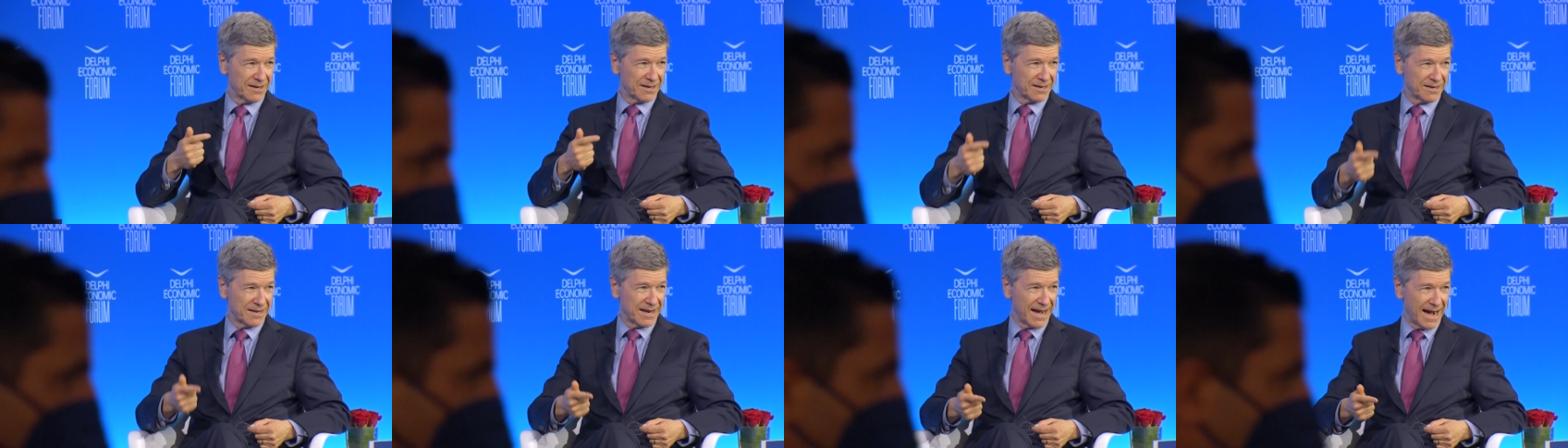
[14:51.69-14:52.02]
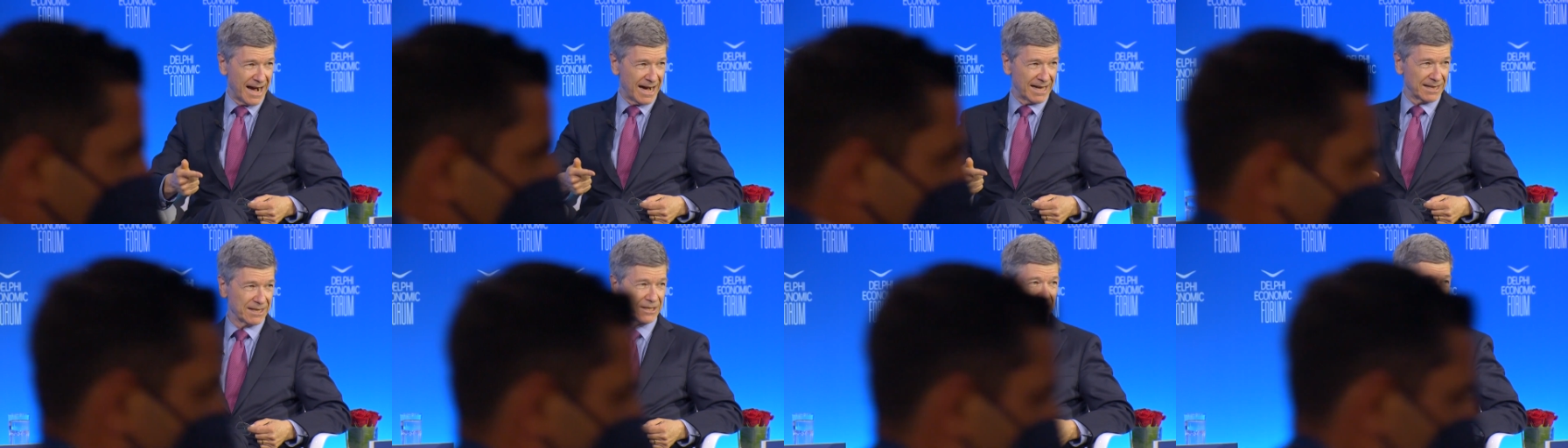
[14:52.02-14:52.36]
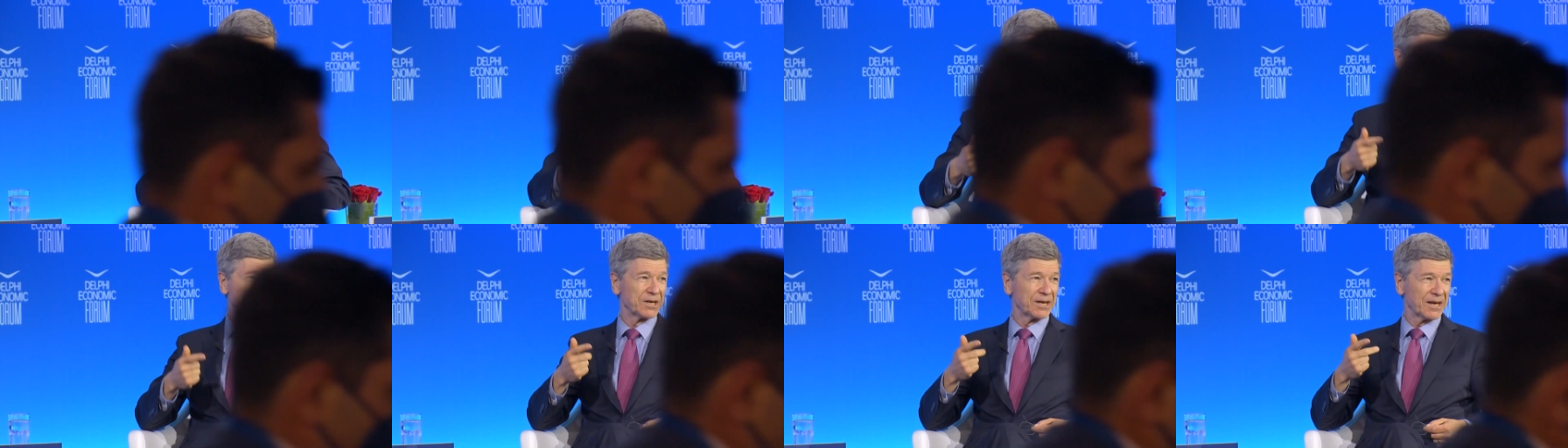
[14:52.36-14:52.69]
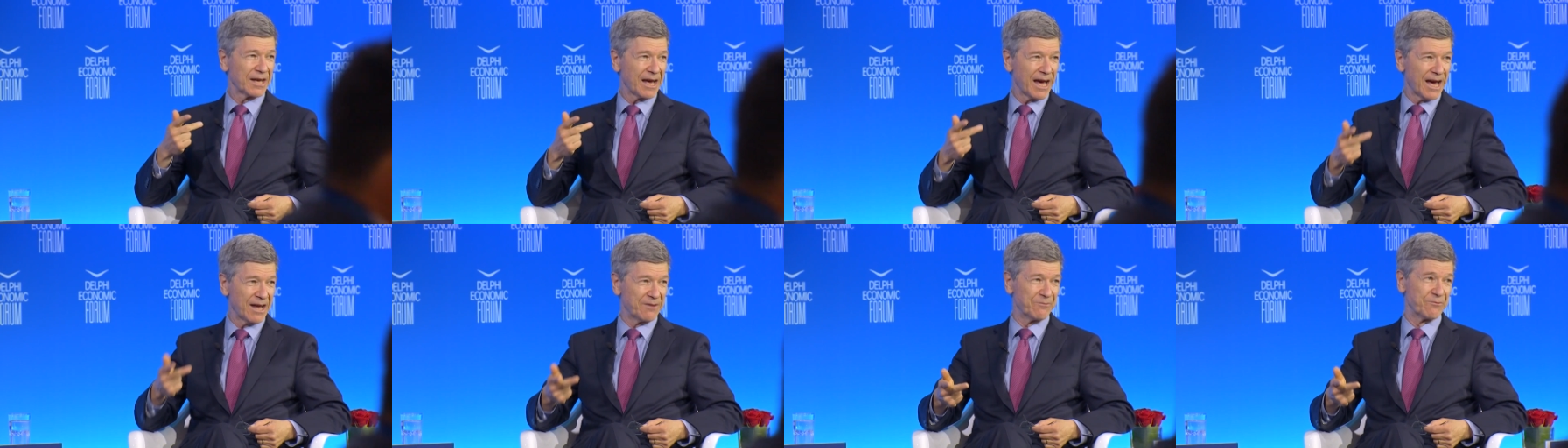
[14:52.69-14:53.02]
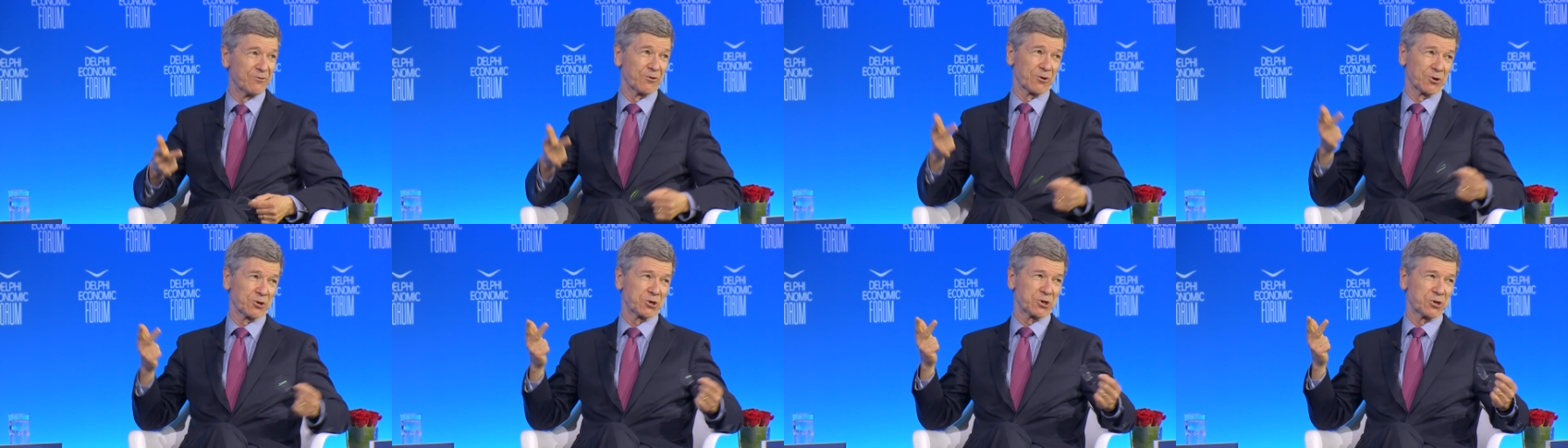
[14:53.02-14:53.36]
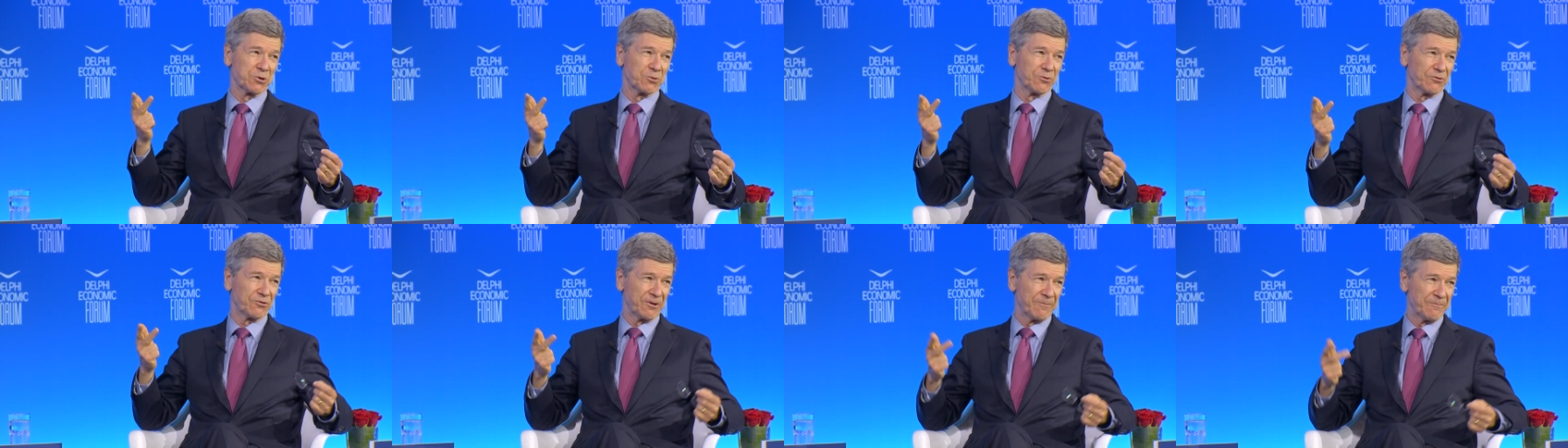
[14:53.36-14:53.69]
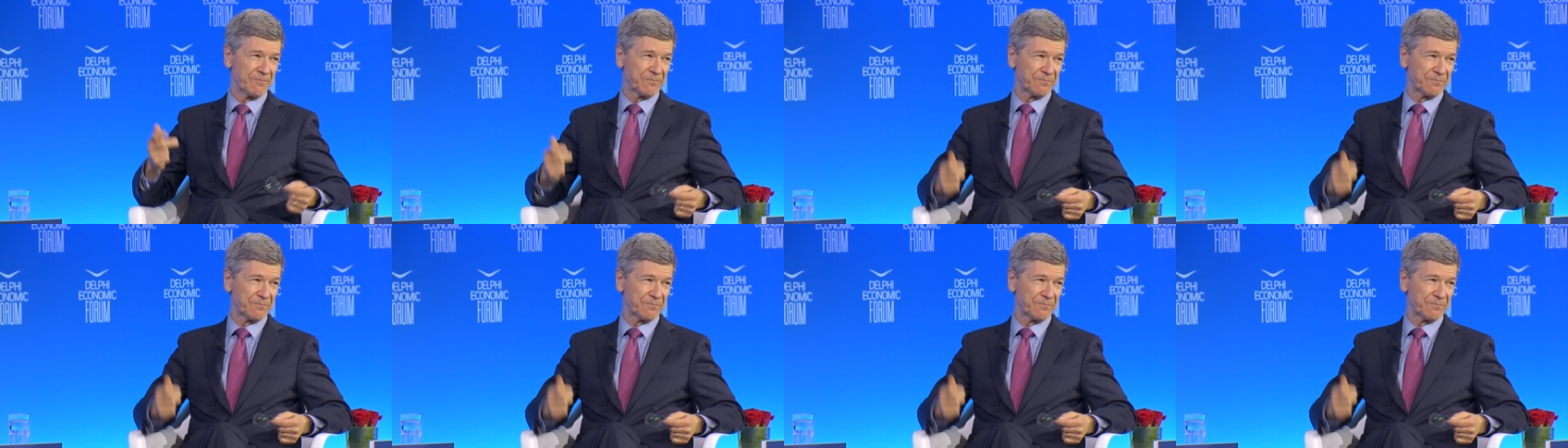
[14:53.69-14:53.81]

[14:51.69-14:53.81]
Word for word: knowledge, and virtues.